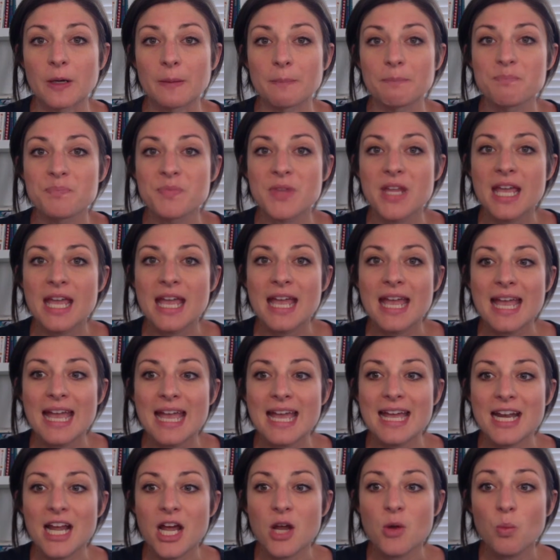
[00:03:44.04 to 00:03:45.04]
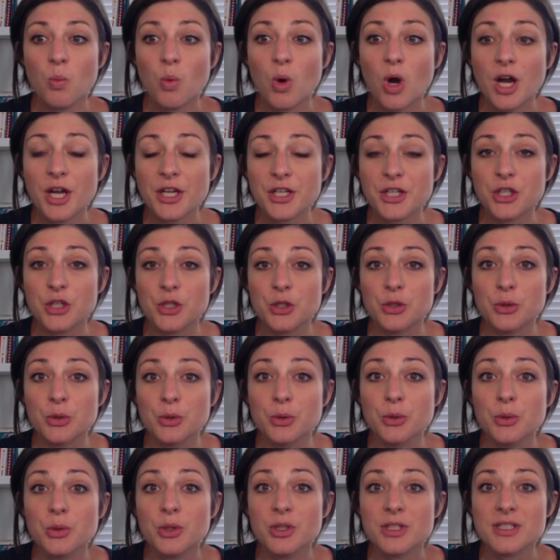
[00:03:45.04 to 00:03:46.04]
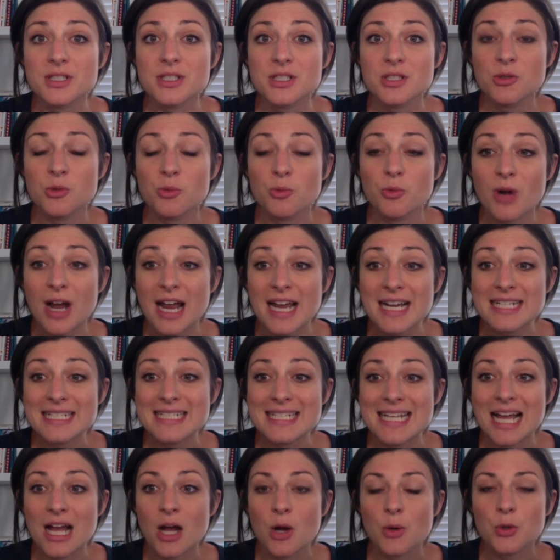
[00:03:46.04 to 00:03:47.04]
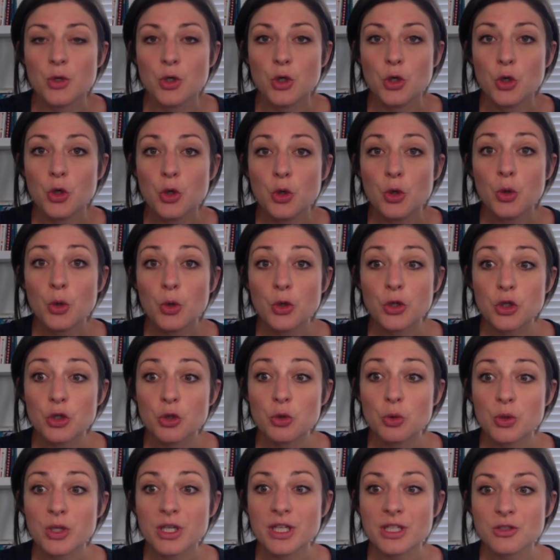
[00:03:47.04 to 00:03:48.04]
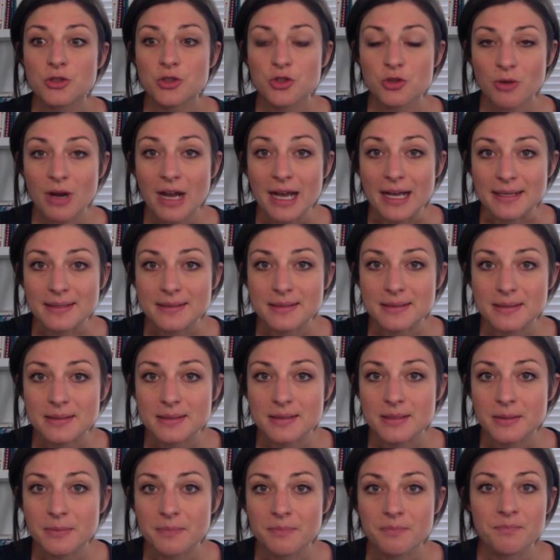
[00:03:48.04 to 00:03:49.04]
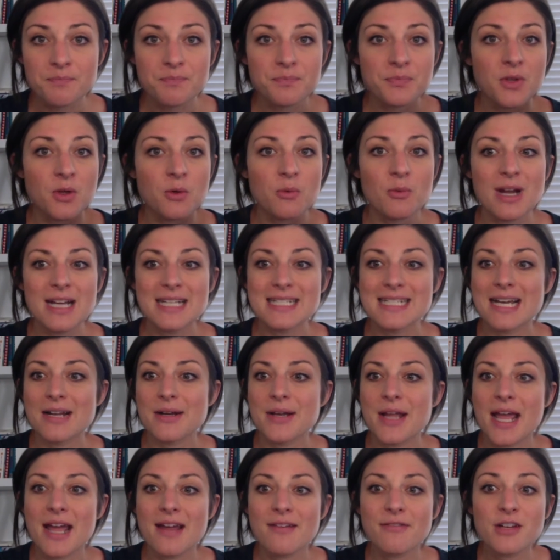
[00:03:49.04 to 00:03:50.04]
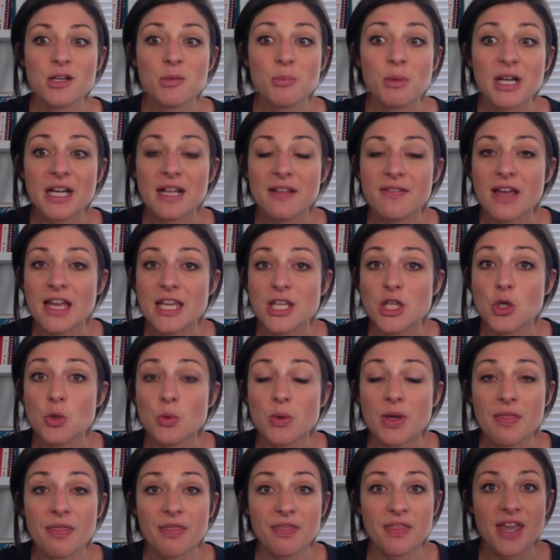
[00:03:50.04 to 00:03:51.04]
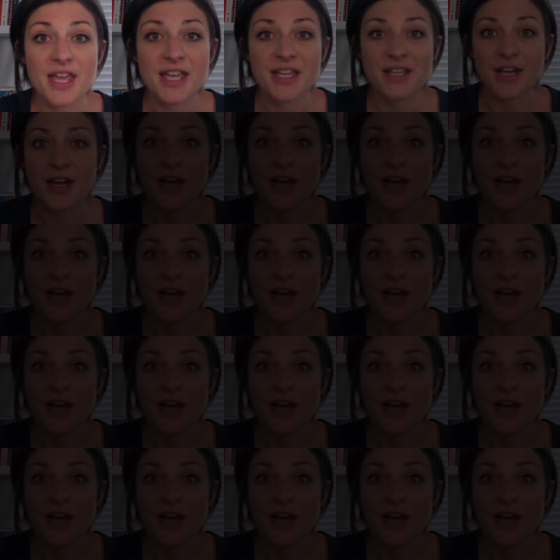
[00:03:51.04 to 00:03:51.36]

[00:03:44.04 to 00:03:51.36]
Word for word: And I want you to write down who you can trust. Write down everybody that you can think